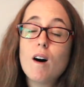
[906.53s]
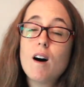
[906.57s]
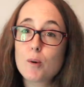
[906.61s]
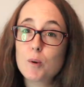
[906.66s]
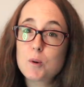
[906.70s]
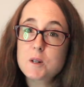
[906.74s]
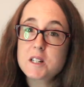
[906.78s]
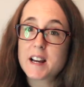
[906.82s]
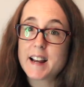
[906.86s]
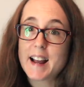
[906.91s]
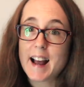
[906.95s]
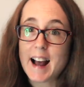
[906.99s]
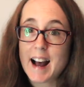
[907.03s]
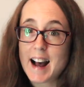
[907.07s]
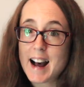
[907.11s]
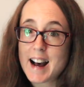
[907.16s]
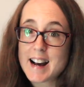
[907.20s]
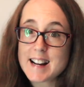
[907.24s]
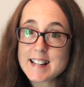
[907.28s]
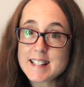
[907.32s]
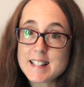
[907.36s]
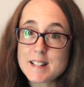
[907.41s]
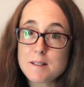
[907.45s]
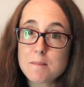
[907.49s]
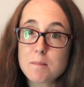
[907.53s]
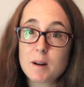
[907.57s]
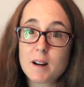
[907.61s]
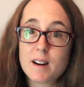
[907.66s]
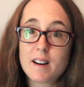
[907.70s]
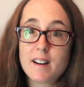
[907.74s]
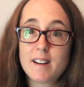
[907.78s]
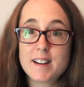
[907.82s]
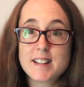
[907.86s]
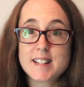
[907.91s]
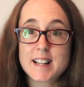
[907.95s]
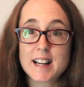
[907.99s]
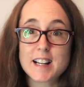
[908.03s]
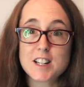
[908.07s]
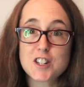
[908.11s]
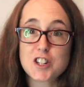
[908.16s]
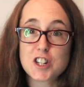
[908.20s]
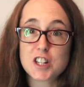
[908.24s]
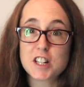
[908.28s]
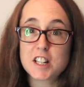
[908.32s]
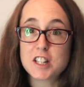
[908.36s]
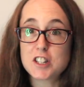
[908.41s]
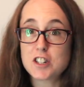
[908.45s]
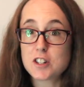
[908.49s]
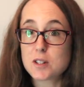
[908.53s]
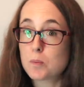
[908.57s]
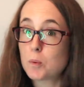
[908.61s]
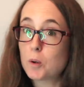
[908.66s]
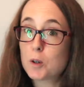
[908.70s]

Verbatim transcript: Thought I had, but I'd actually just